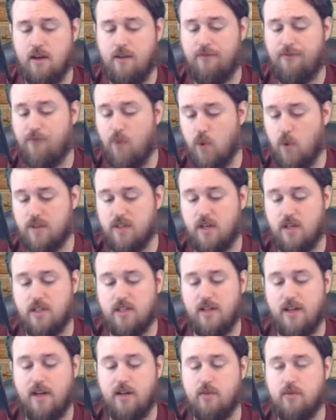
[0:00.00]
4
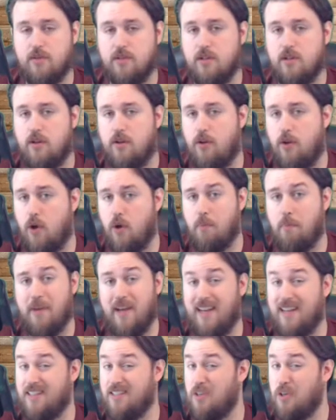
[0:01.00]
touchdowns, no
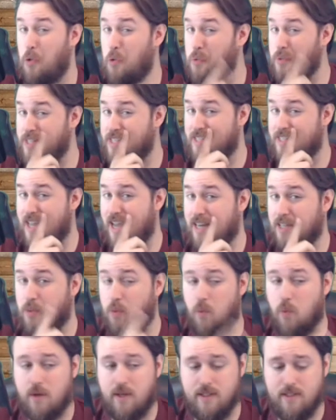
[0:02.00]
picks, only
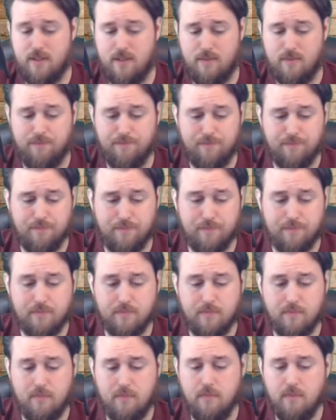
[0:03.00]
sacked once.
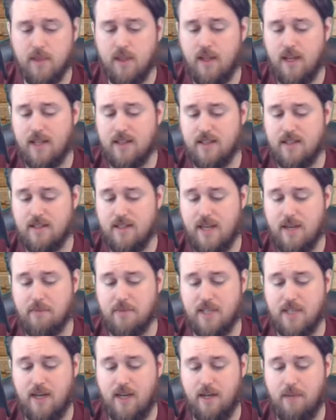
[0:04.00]
At the
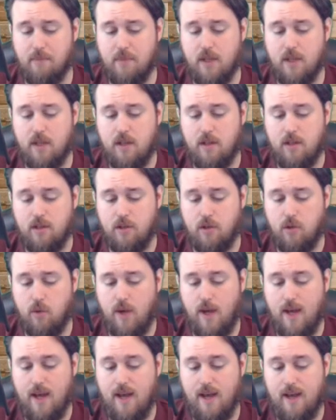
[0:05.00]
same time,
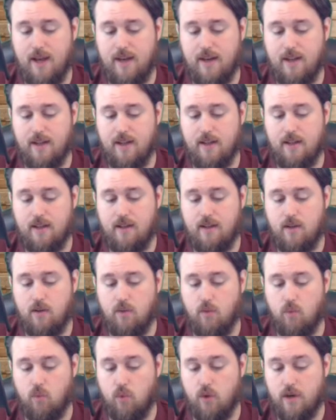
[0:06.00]
you had
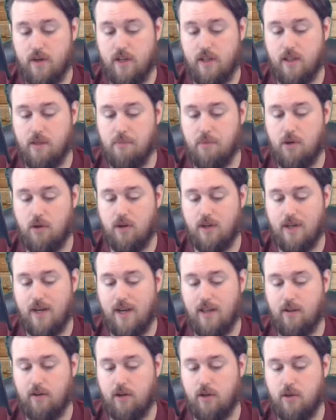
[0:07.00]
running the ball,
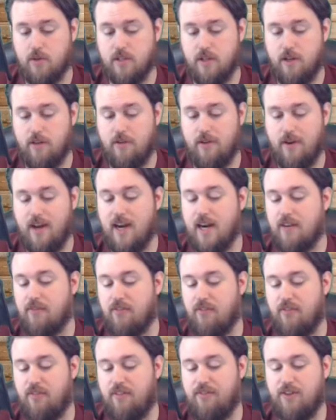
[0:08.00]
Kyler goes another 9
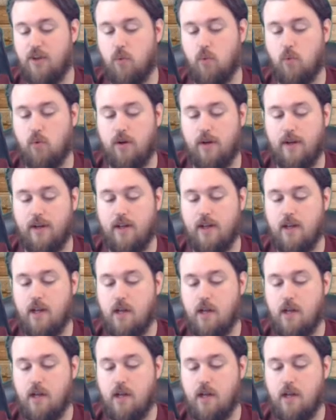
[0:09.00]
for 51.